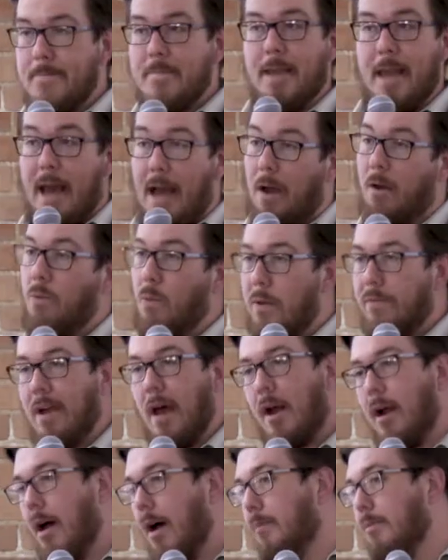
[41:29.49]
Yeah, we've
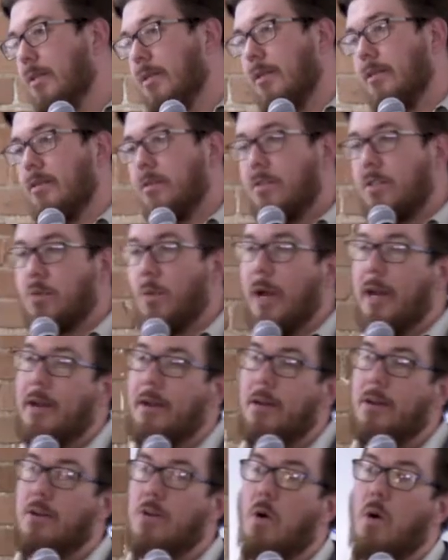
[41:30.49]
got hubs in
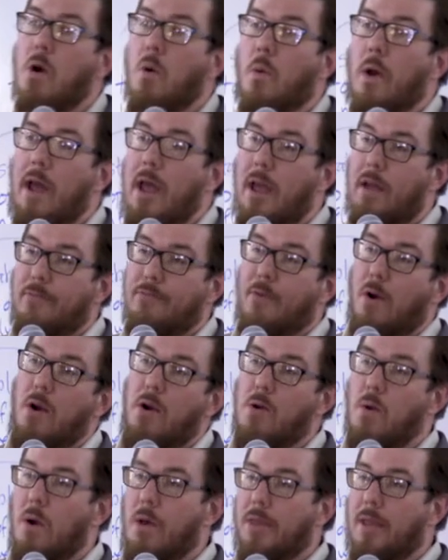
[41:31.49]
Sweden, Norway, far
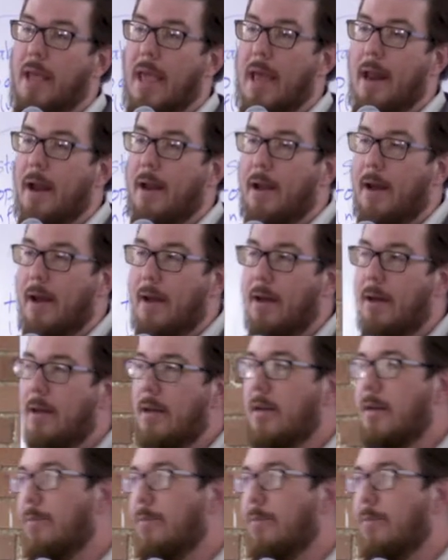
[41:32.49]
north Canada.